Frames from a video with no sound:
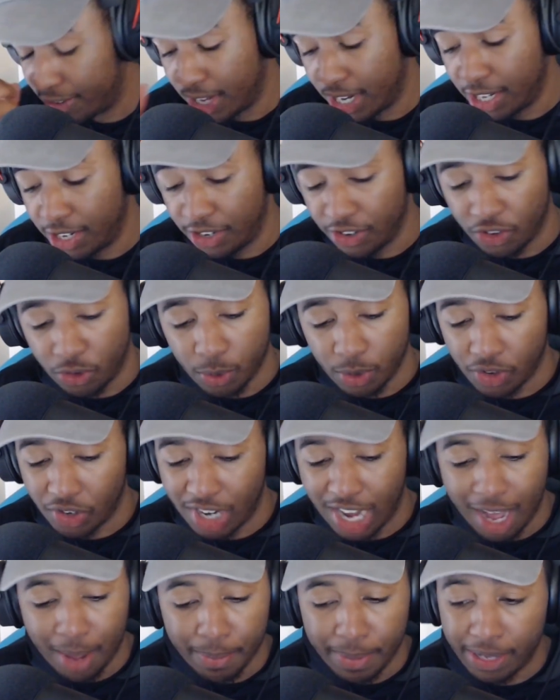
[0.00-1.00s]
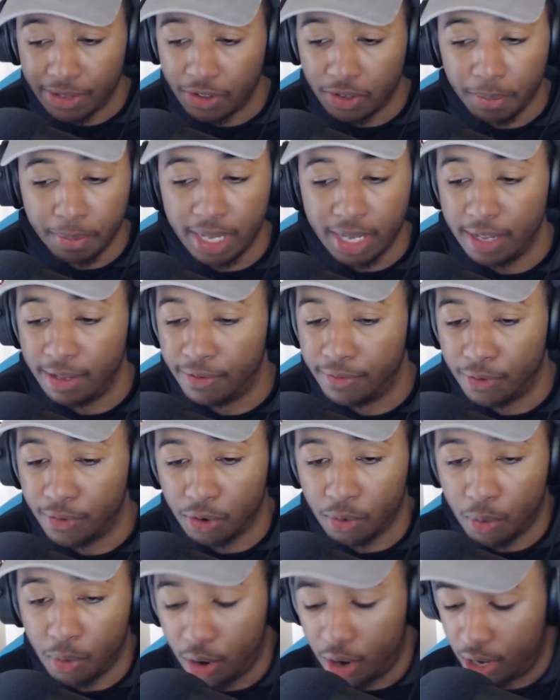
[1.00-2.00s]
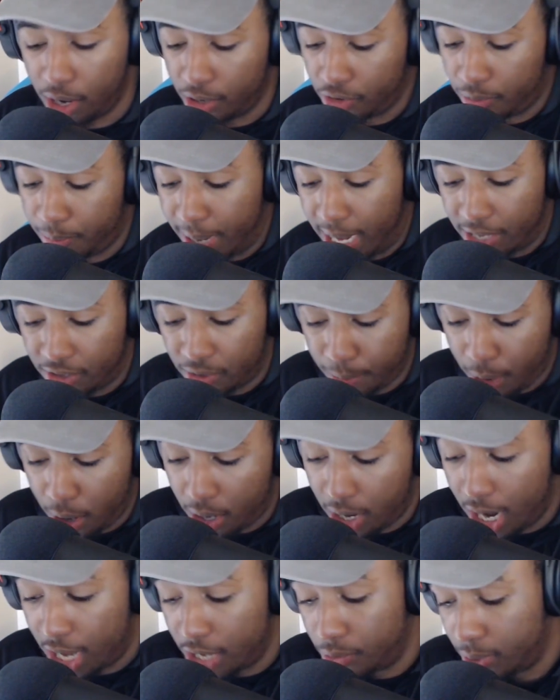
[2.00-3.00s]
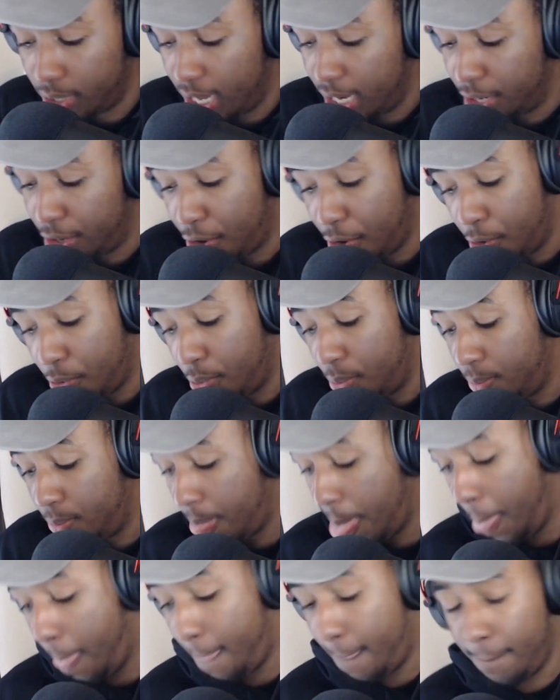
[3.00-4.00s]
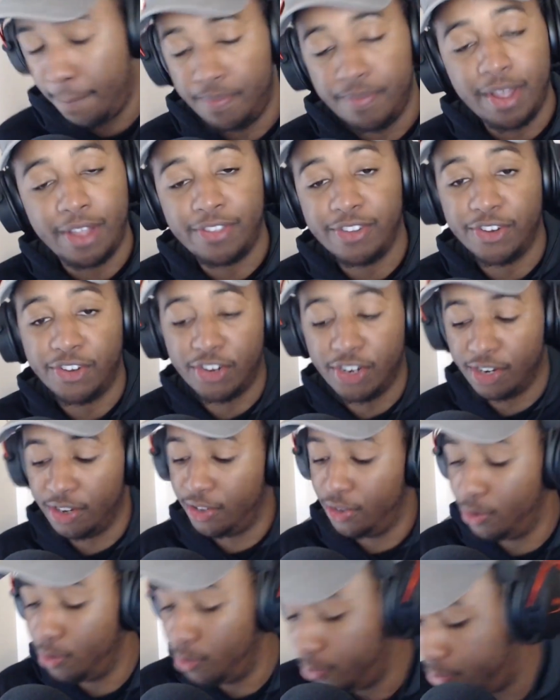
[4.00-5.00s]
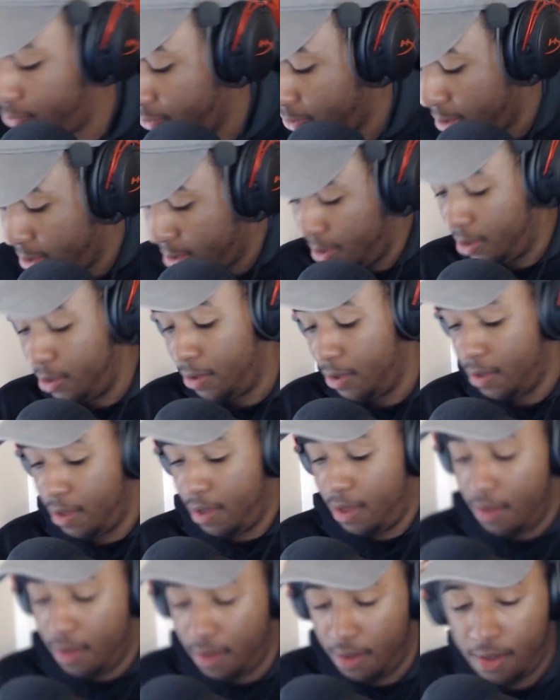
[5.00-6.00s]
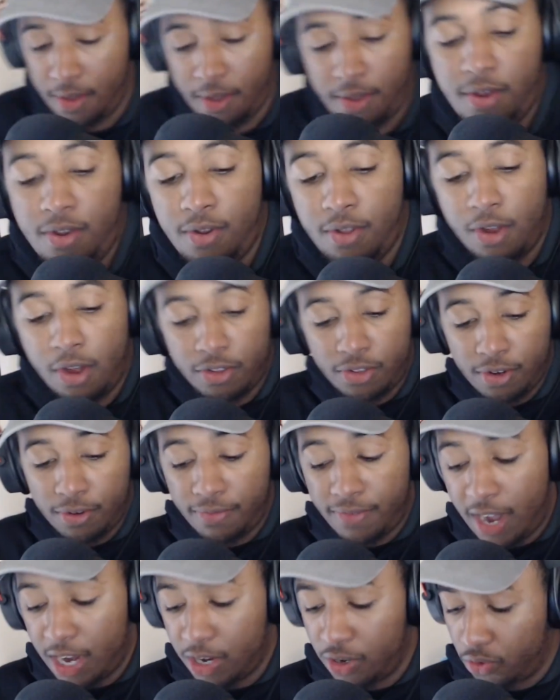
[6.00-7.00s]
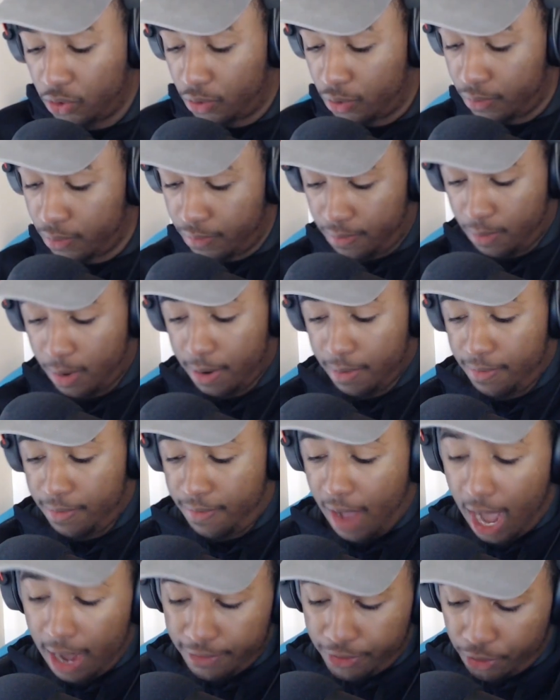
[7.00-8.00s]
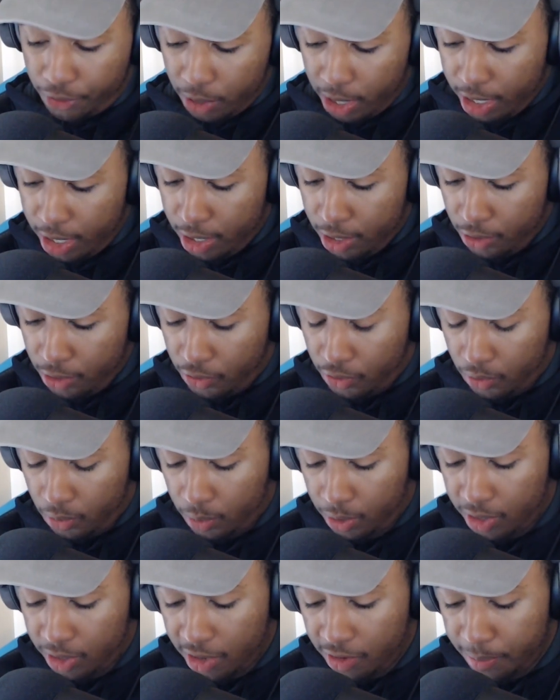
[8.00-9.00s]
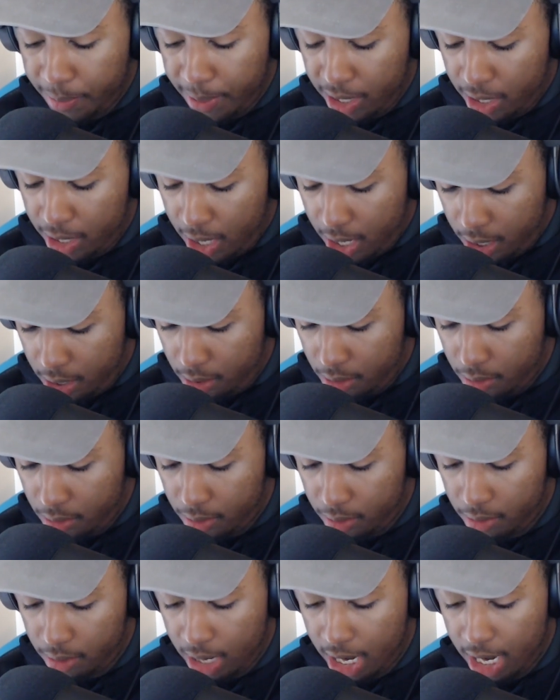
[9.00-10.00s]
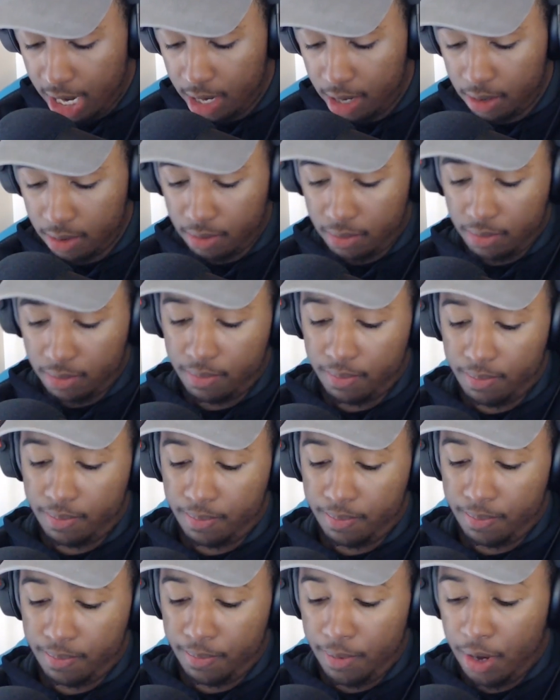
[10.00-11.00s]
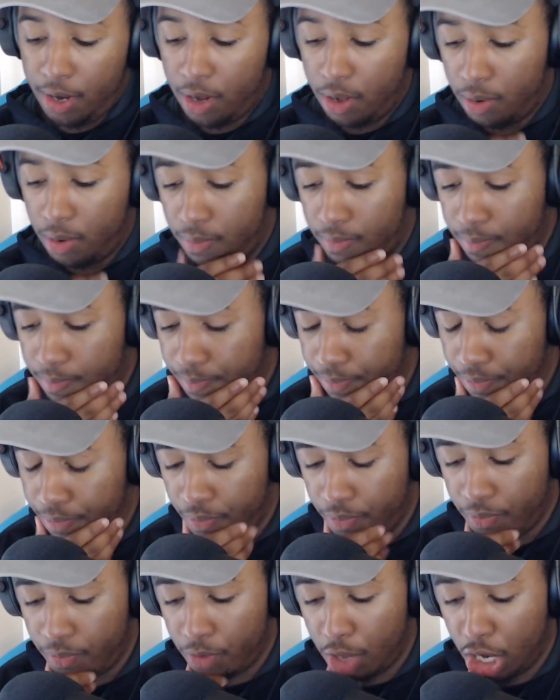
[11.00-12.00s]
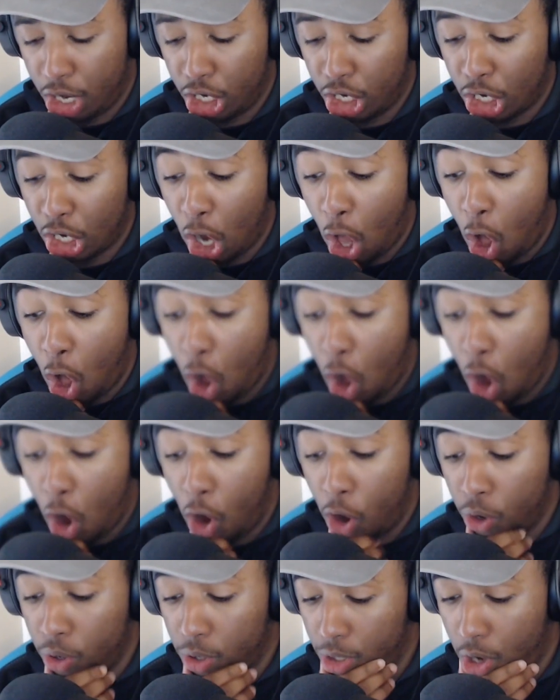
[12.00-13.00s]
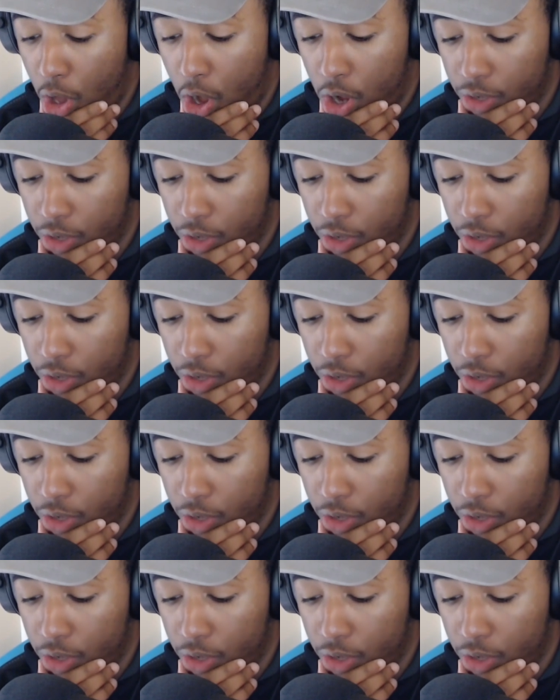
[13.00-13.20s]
it just was not meant to be for the Warriors. Basketball gods were like, no, not this year. You've gone to the finals, 5 straight years, which hasn't been done in, a long